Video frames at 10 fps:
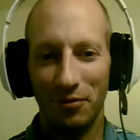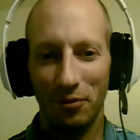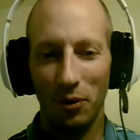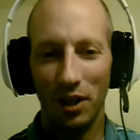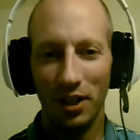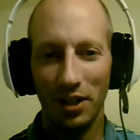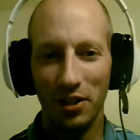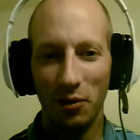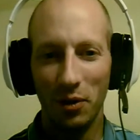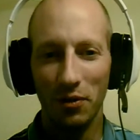well,
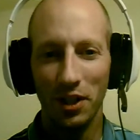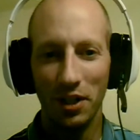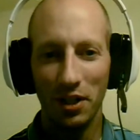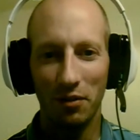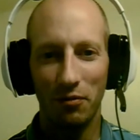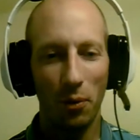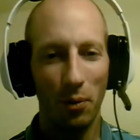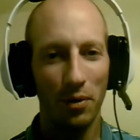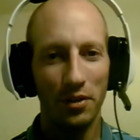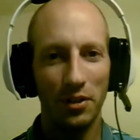we really look
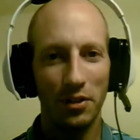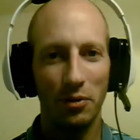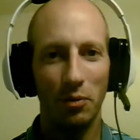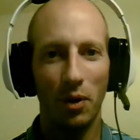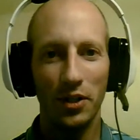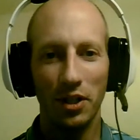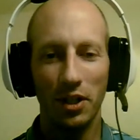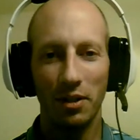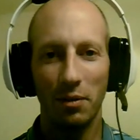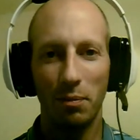forward to
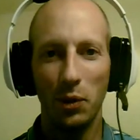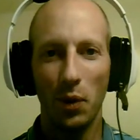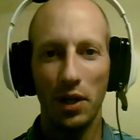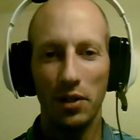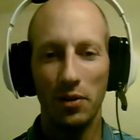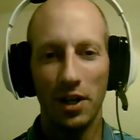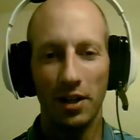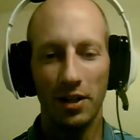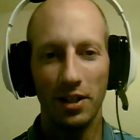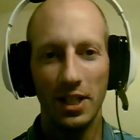watching BYU
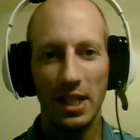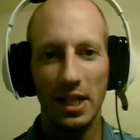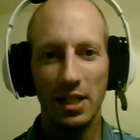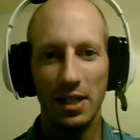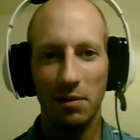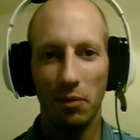soccer this season,